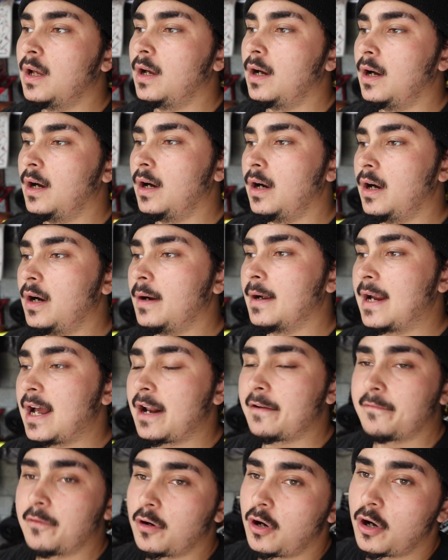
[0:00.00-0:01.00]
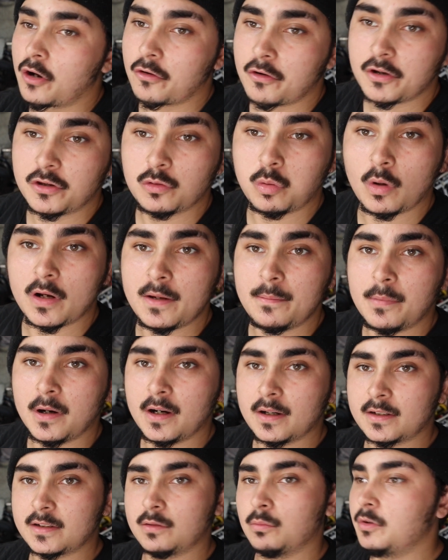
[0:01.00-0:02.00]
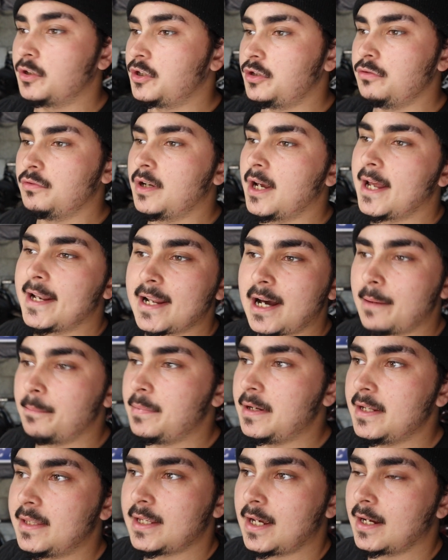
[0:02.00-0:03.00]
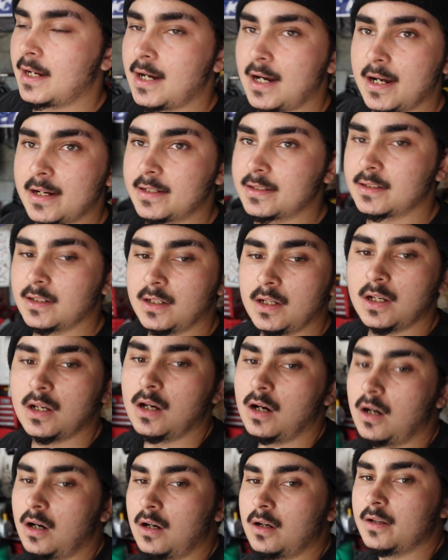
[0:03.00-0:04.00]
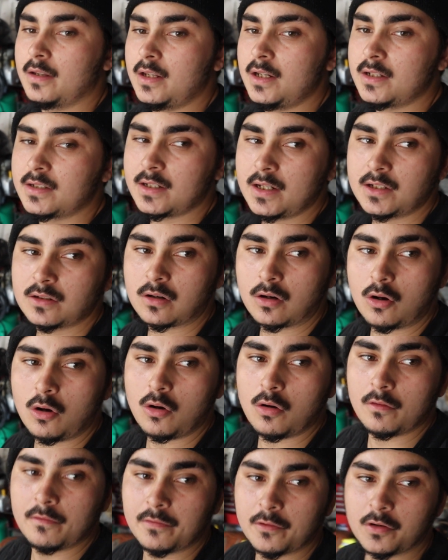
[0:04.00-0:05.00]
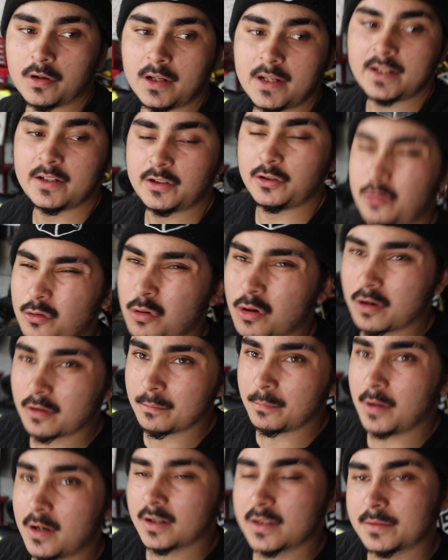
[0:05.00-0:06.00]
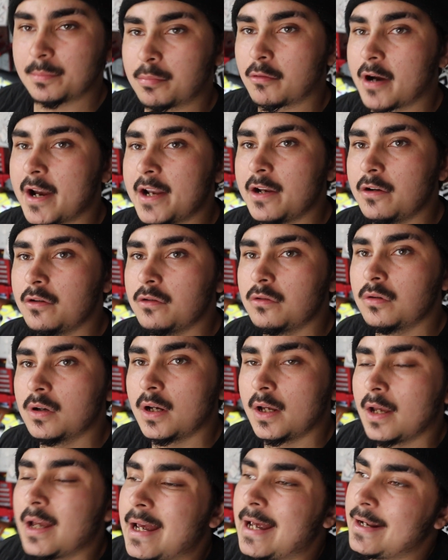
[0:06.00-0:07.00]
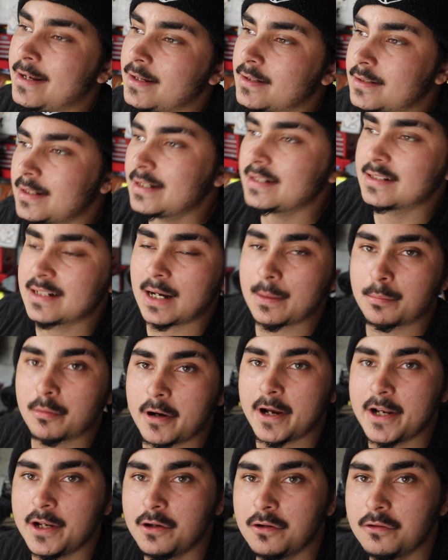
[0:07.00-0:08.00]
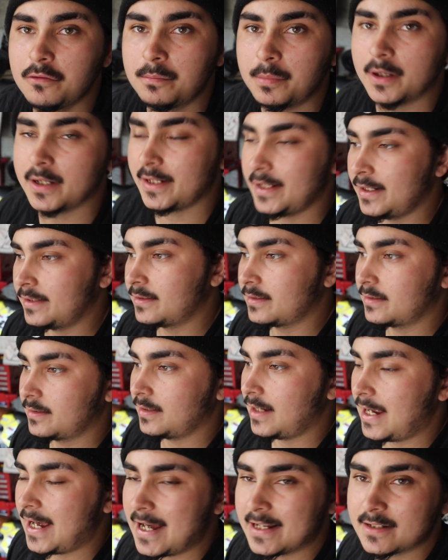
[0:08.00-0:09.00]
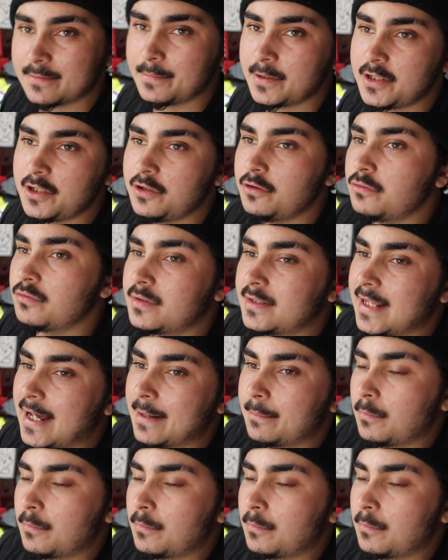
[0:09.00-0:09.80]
Uh, I got it for 120 bucks, which you cannot beat that, guys. Uh, these things are going for at least 200 bucks, brand new. And this thing's not brand new, but it's it hasn't been used that